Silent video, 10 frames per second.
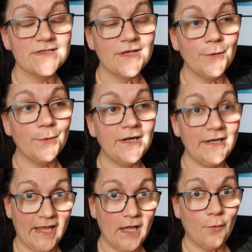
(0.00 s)
So
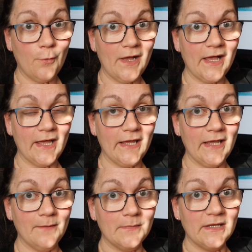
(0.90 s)
now
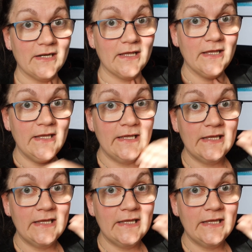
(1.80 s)
I am gonna